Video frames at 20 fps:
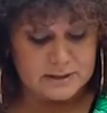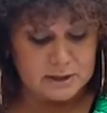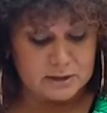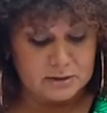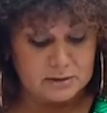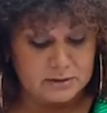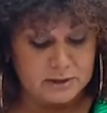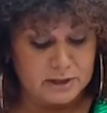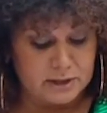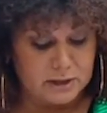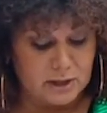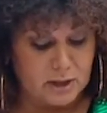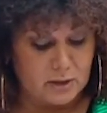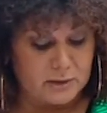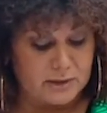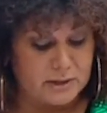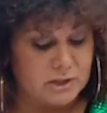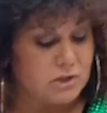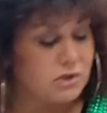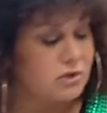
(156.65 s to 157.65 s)
including no
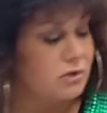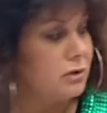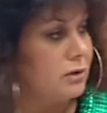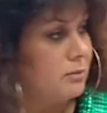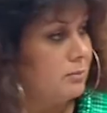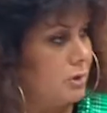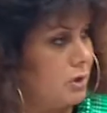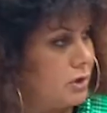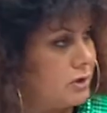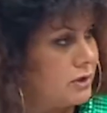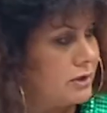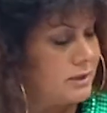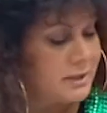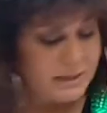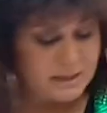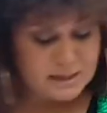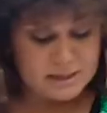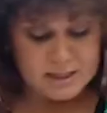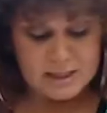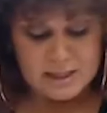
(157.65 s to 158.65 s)
additional
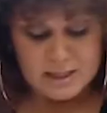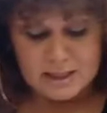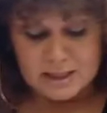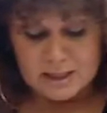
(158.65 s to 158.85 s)
emergency